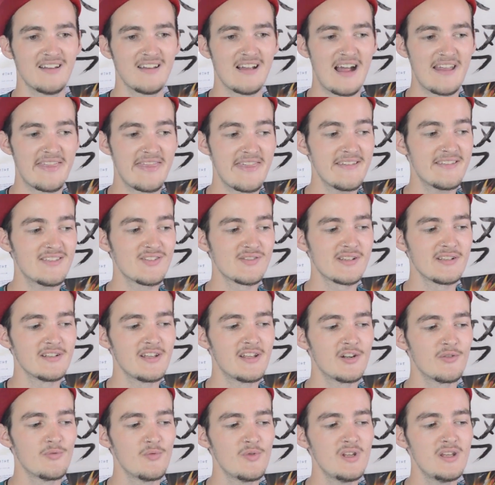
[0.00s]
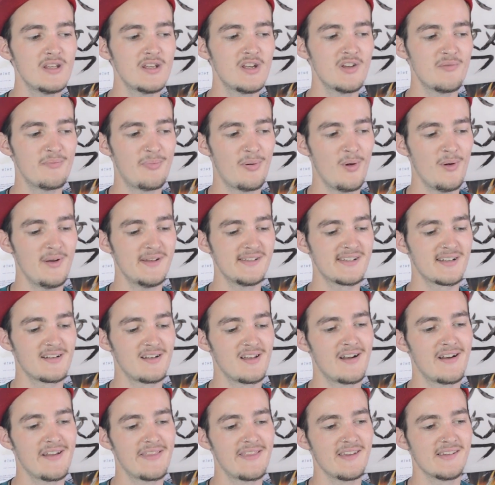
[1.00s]
I think there's a lot of really good points and a
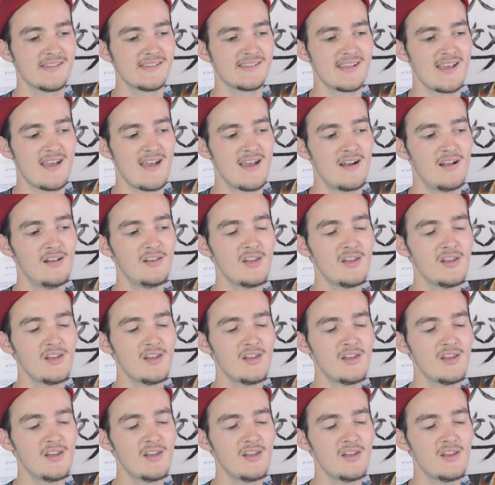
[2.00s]
lot of things that